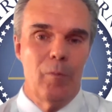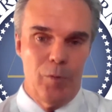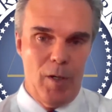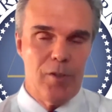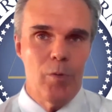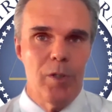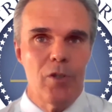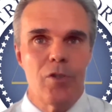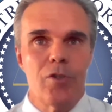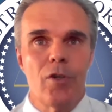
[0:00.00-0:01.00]
with regards to
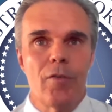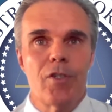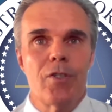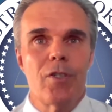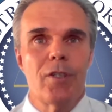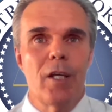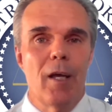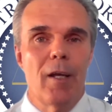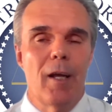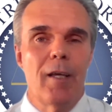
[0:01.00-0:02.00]
addiction services at the
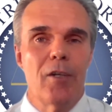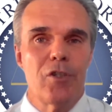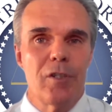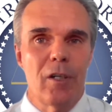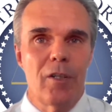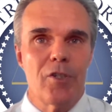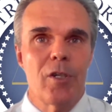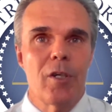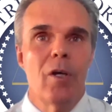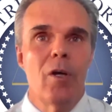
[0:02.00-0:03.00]
NIH, tell
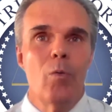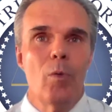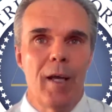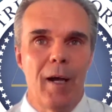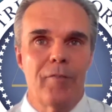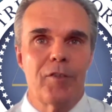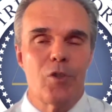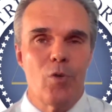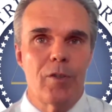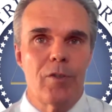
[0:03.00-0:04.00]
us we have to
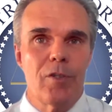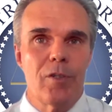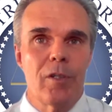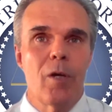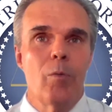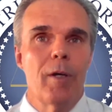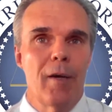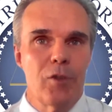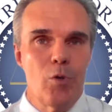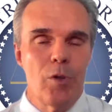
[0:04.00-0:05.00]
treat this. We
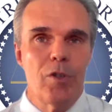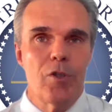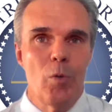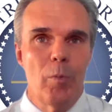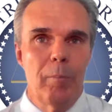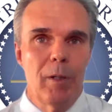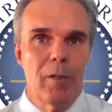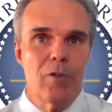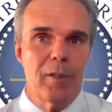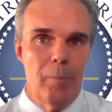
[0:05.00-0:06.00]
have to treat these human
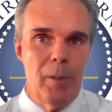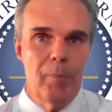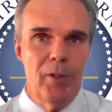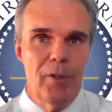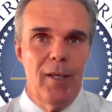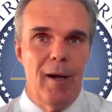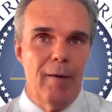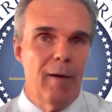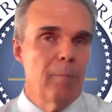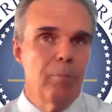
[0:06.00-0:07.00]
beings like the people that they
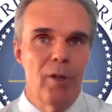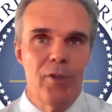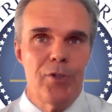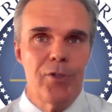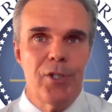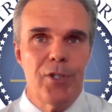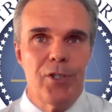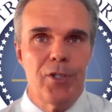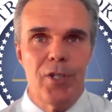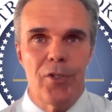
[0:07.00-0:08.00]
are, our brothers and
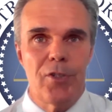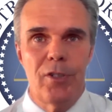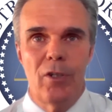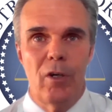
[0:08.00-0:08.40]
sisters, sons and